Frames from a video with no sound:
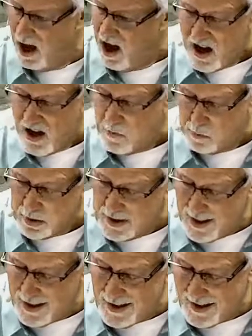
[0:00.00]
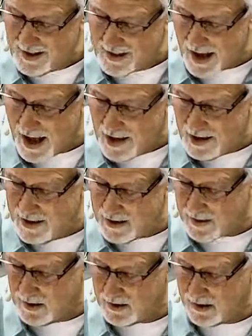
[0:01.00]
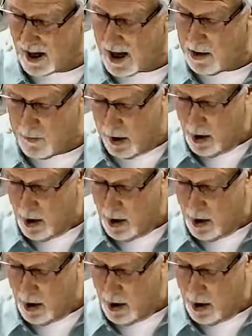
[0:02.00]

completely silent at this time,